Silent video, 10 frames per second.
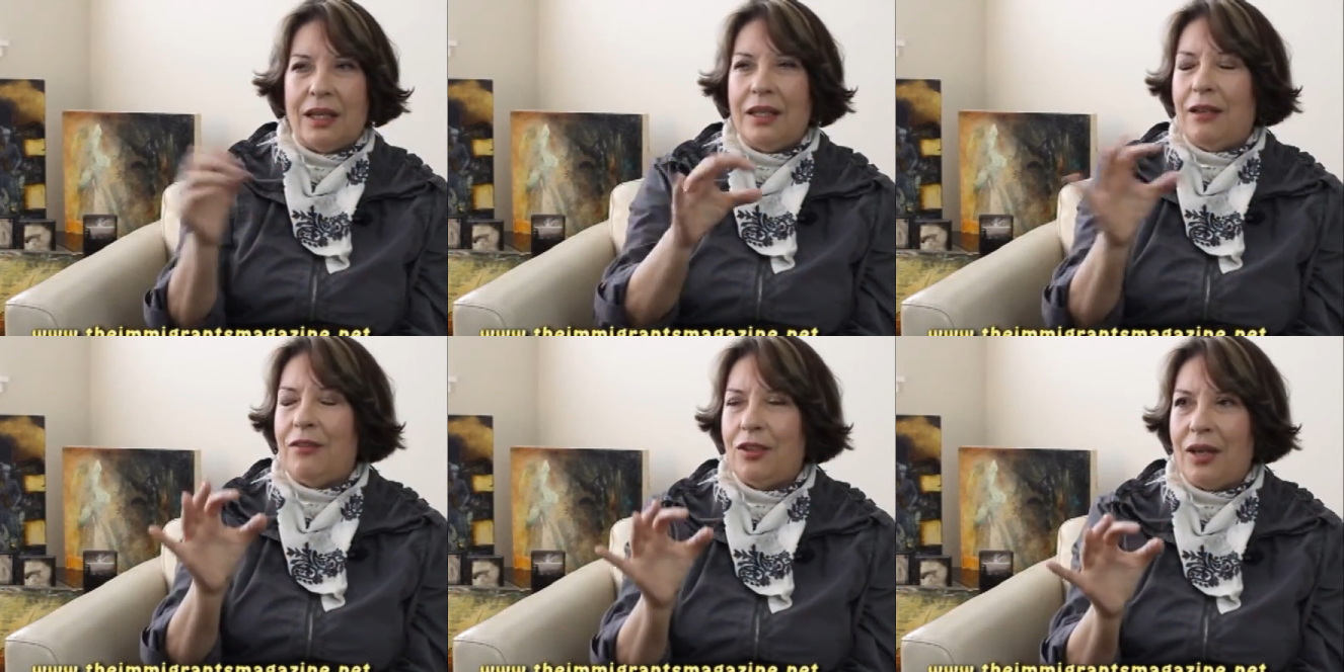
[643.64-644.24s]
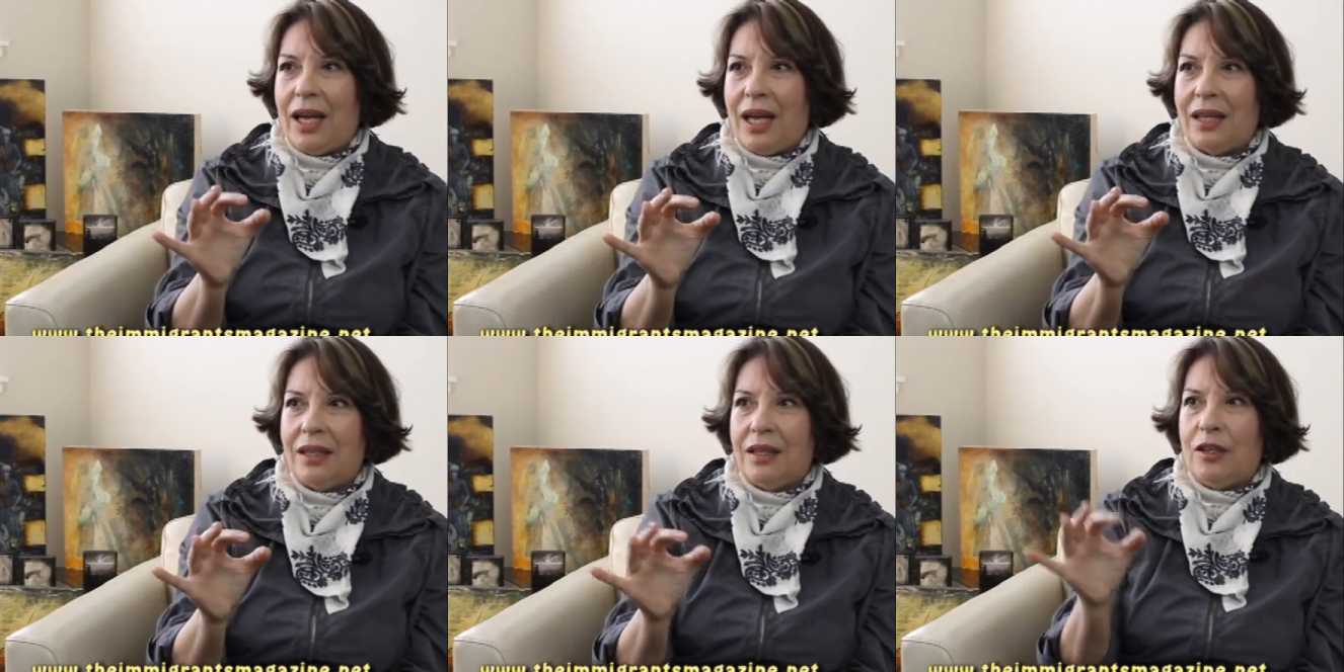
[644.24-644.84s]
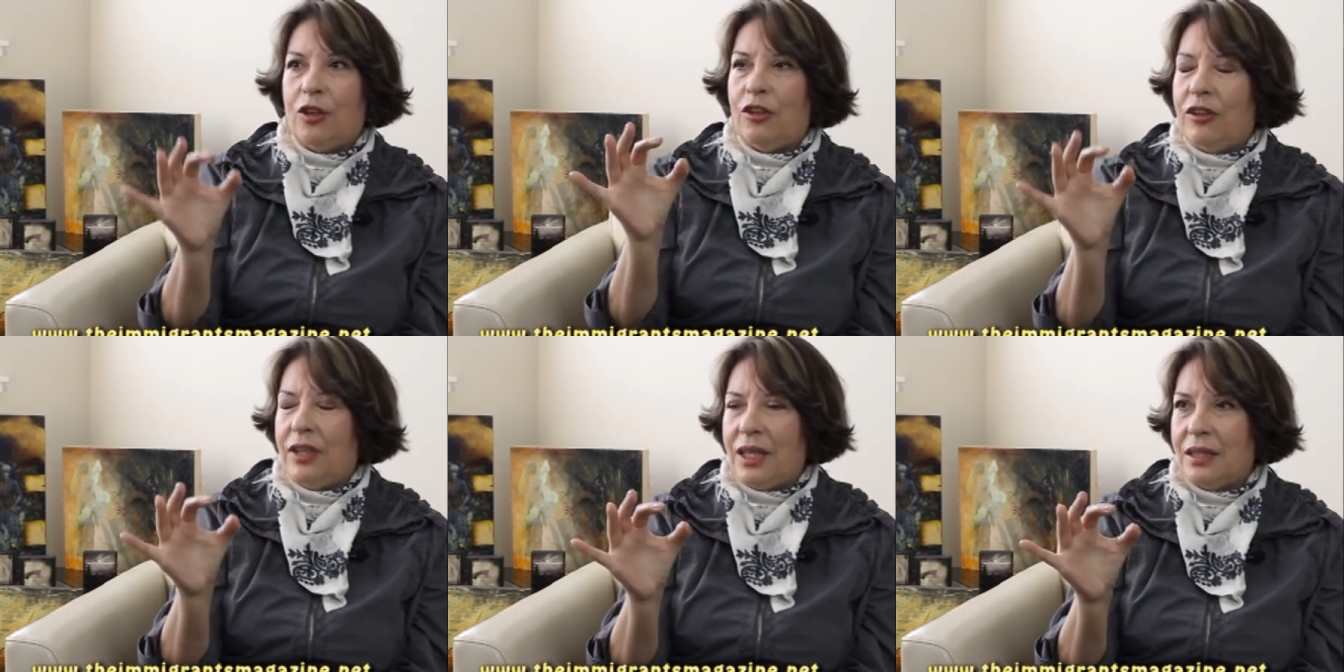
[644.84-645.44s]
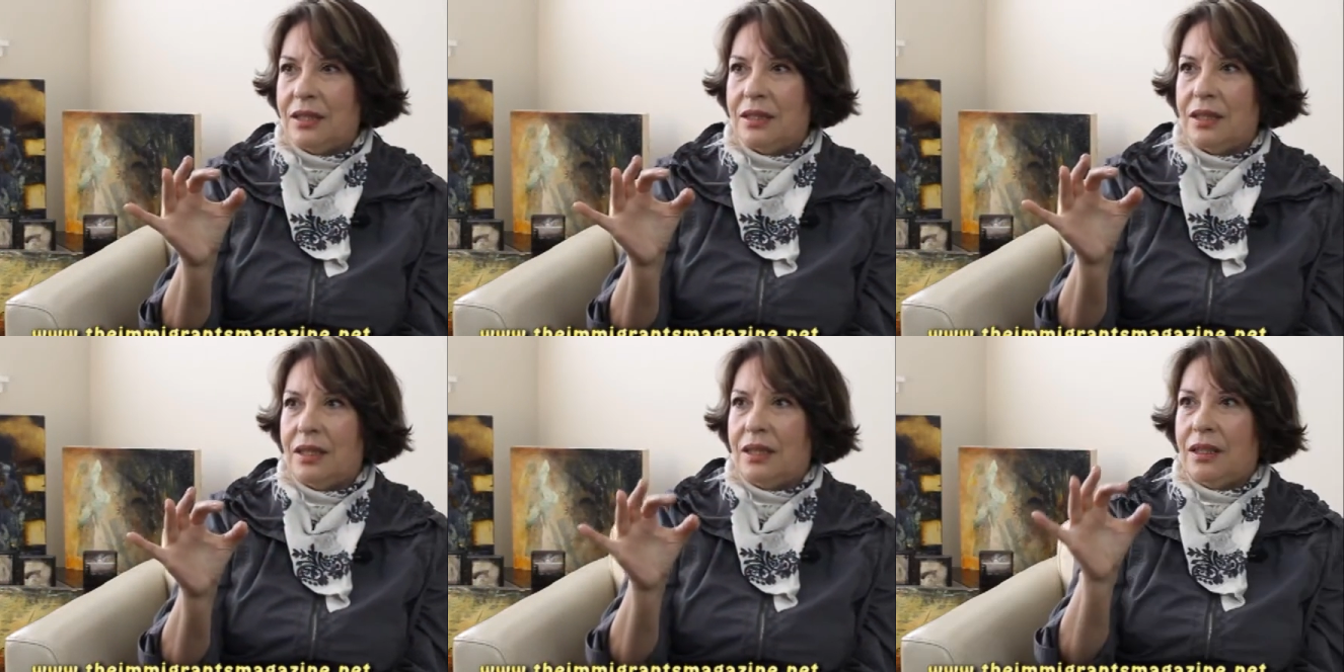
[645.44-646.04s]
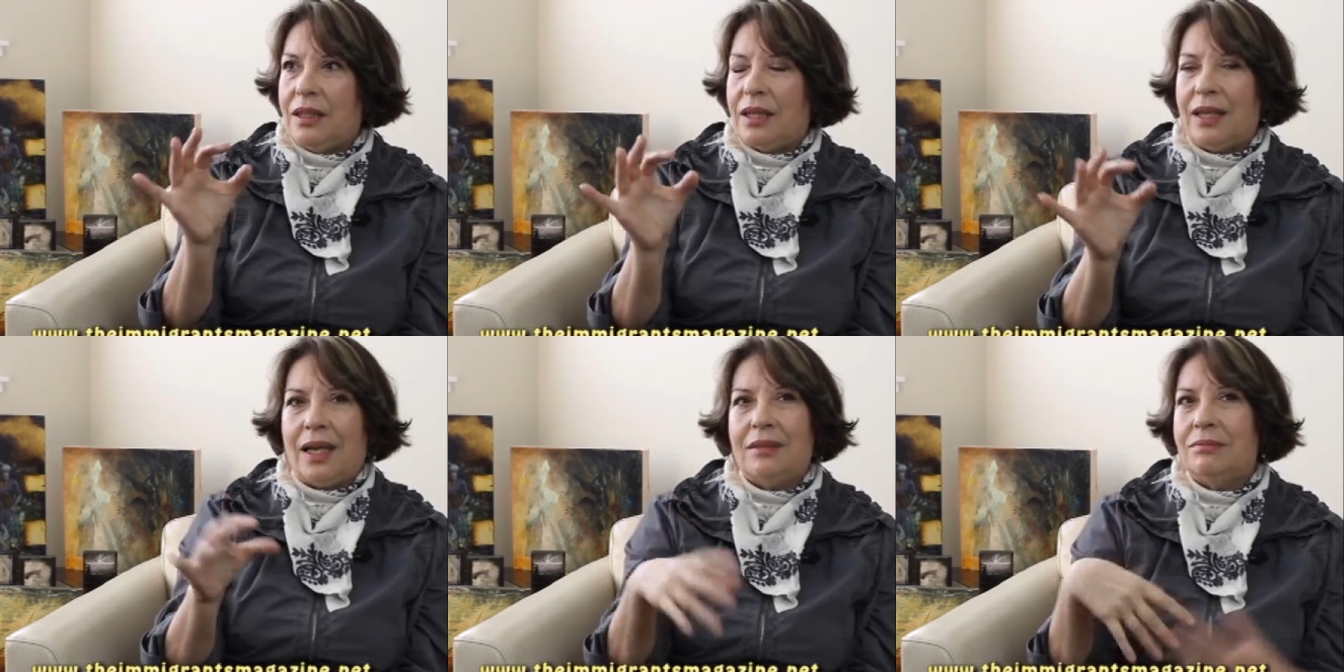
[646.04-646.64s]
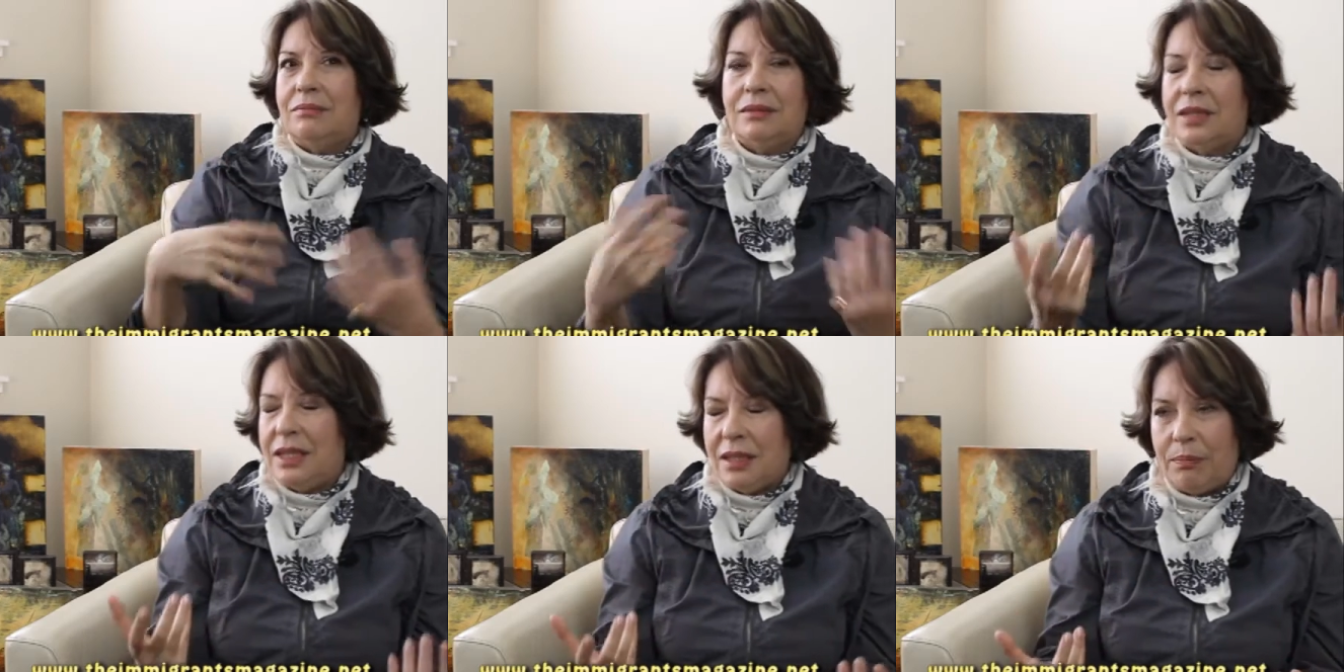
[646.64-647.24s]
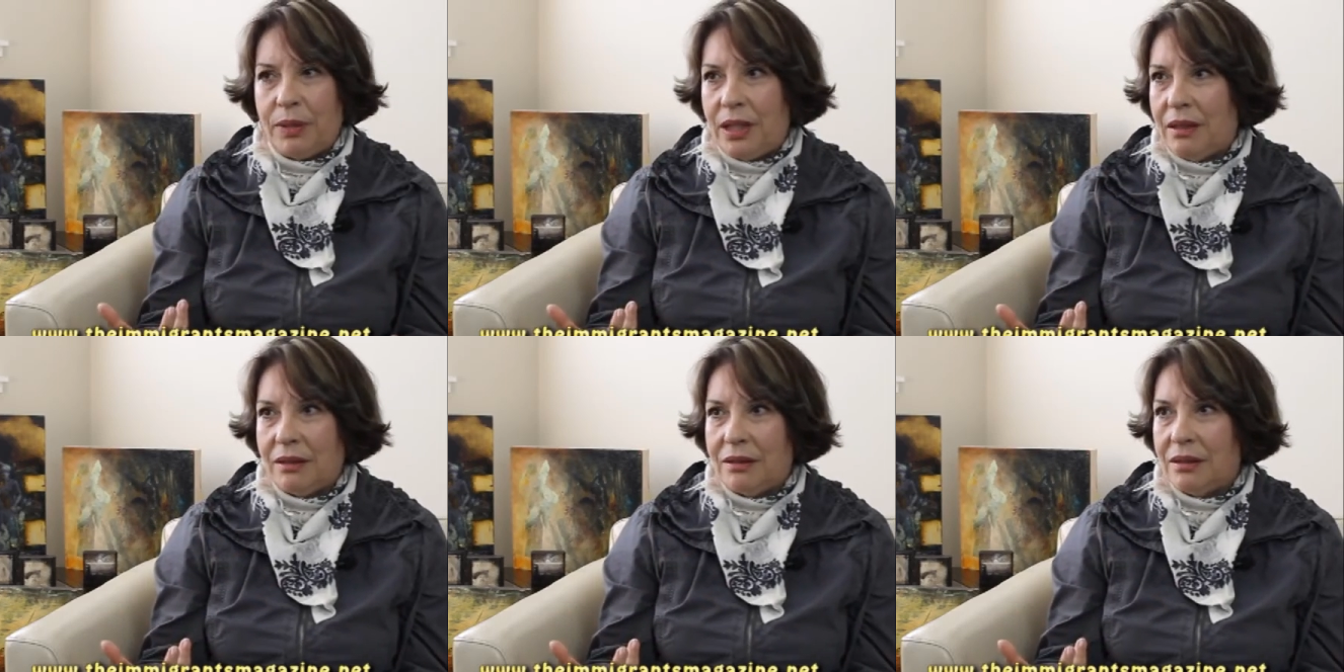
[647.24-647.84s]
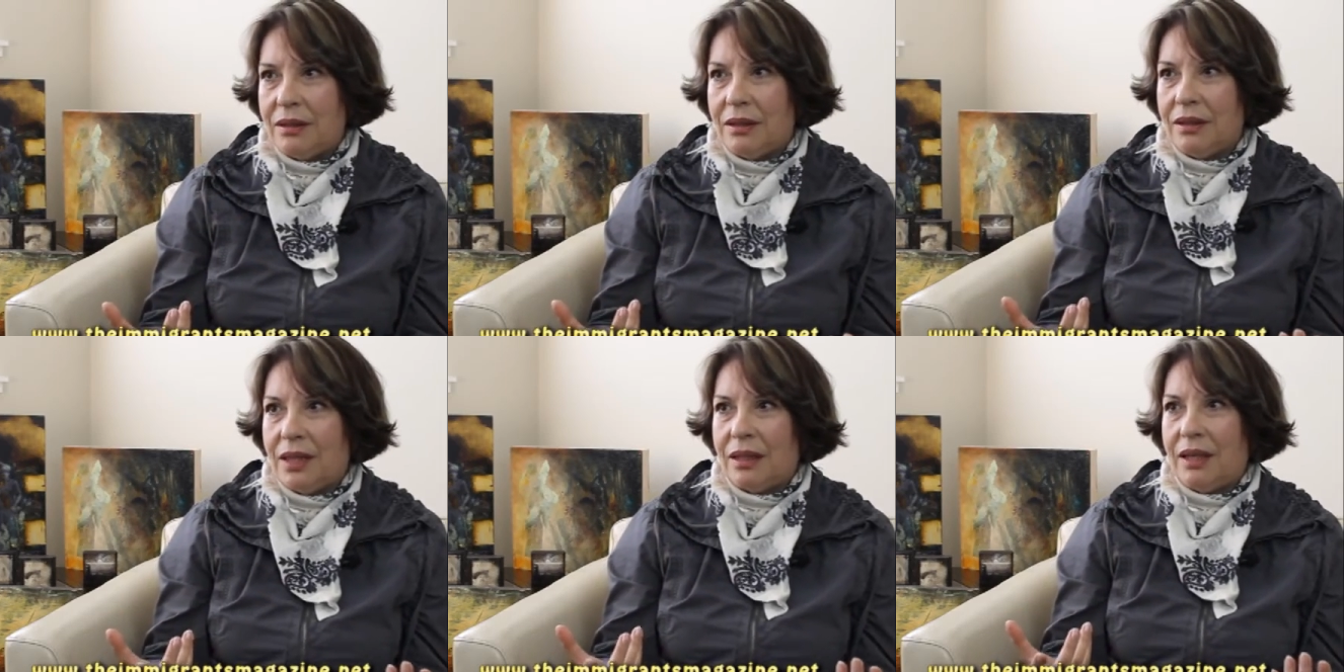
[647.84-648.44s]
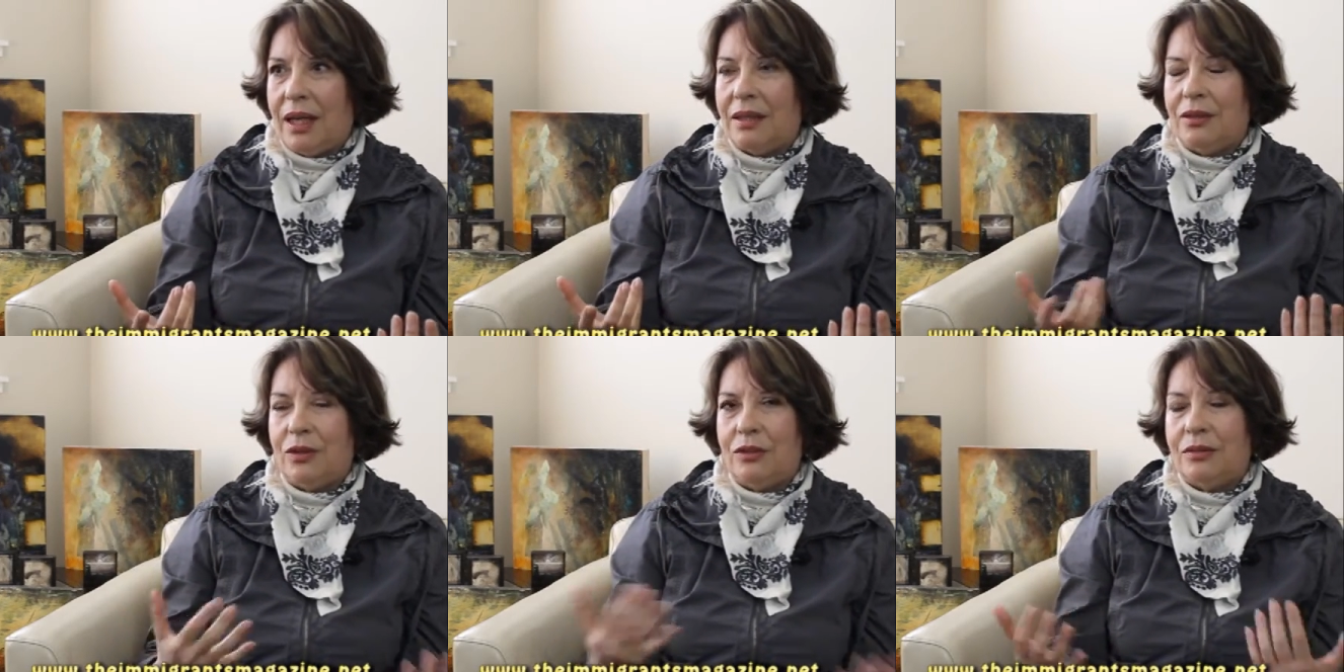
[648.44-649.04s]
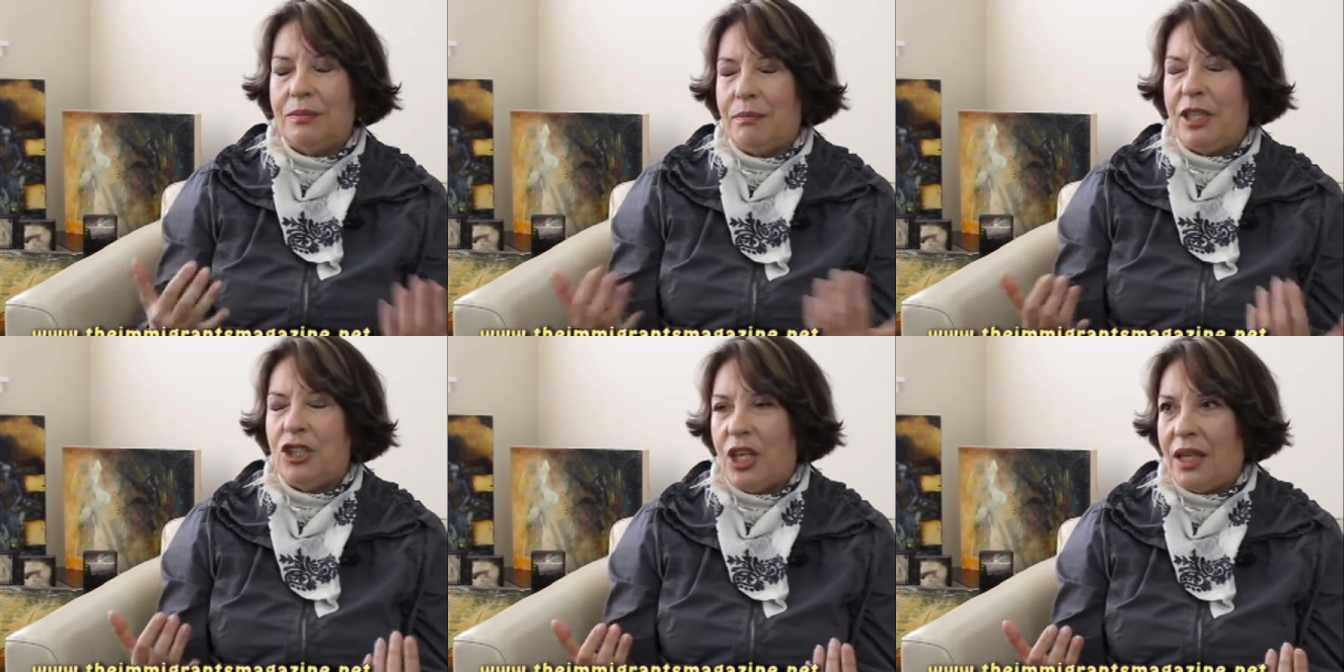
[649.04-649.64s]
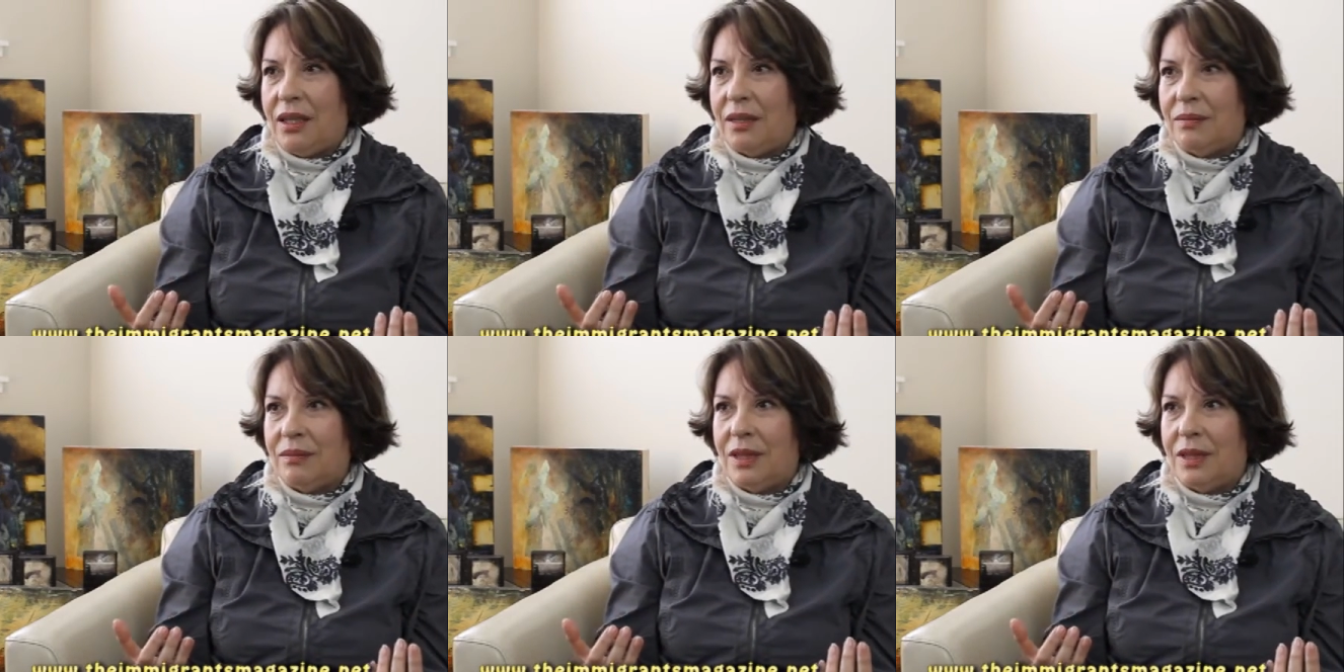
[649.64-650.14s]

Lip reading: Never rely on things that can disappear, that can, be shaken.